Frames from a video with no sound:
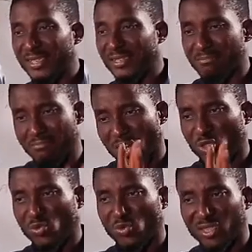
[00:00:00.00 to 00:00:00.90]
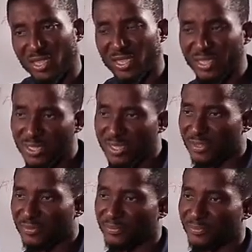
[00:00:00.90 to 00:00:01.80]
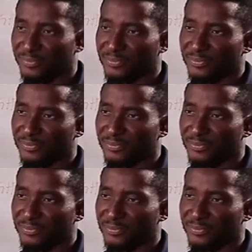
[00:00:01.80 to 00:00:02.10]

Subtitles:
3 minus 60, of